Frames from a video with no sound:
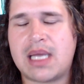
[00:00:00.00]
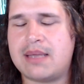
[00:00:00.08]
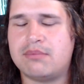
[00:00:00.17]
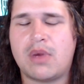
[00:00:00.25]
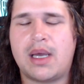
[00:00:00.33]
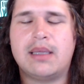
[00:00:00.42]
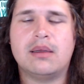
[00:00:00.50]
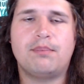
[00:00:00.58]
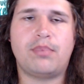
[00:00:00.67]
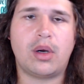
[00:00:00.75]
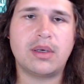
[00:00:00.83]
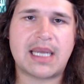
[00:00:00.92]
my
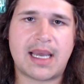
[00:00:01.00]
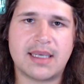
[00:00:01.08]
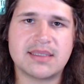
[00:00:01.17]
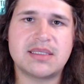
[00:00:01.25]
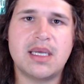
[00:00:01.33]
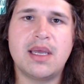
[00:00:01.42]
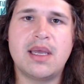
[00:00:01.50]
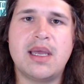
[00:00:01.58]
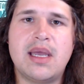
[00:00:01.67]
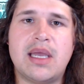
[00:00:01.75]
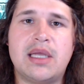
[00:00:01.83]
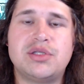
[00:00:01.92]
podcast
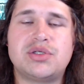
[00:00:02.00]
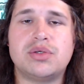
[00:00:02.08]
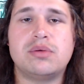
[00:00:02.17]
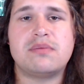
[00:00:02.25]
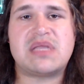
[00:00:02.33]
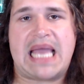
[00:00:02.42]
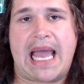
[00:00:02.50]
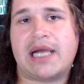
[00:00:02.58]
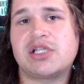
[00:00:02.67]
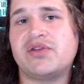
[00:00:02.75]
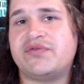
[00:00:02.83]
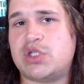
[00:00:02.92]
into the
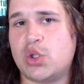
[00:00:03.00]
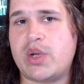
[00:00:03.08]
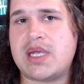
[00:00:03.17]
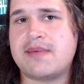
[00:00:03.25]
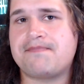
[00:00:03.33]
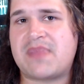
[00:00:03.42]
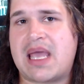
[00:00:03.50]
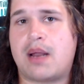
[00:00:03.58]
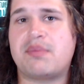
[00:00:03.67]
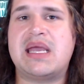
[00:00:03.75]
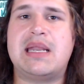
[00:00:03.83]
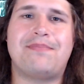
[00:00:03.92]
act of doing and I'm
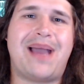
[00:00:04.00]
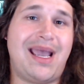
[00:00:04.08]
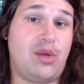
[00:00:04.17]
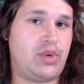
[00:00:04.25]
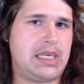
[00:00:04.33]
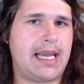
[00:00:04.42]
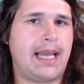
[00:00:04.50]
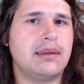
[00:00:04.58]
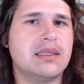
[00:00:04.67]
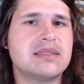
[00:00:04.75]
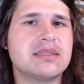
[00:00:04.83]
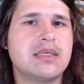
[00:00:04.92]
getting paid
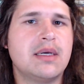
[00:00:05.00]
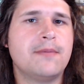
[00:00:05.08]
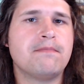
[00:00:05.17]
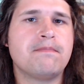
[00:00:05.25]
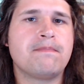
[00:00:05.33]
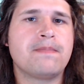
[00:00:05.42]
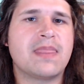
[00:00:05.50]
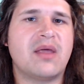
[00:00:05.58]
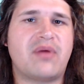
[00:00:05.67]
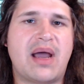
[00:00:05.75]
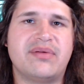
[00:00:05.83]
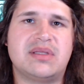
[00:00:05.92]
regardless,
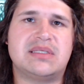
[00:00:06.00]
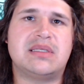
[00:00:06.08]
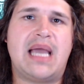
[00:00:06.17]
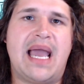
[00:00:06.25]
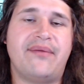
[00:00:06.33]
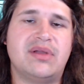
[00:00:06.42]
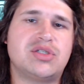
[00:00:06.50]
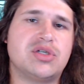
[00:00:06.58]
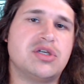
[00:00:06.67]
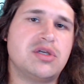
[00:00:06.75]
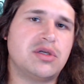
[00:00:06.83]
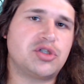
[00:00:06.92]
rather than having
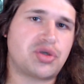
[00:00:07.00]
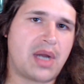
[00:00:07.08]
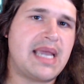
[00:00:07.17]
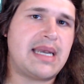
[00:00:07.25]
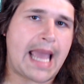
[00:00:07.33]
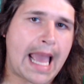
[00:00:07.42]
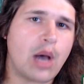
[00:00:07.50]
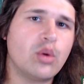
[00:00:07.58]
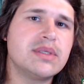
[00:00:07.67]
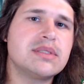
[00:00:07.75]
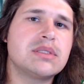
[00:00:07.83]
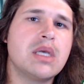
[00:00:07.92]
to trade
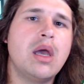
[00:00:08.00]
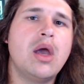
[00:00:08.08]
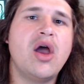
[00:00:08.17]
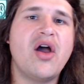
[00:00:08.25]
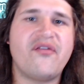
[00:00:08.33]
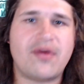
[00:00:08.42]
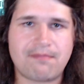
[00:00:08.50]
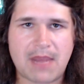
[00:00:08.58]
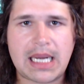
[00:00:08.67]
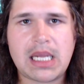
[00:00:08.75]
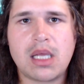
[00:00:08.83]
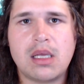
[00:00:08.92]
hours for
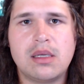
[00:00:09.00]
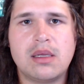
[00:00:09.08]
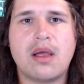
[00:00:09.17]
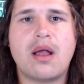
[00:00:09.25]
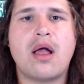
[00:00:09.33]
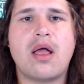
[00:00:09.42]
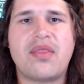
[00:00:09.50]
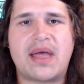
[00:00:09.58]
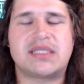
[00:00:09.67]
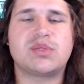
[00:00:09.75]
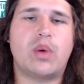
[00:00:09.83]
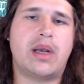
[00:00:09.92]
money,
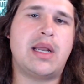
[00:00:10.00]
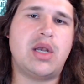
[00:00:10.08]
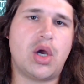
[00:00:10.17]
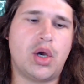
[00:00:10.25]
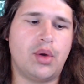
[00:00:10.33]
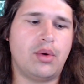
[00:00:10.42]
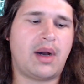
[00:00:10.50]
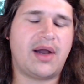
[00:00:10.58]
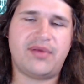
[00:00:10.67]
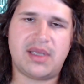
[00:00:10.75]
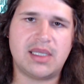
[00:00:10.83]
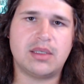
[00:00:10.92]
that's when I know I've hit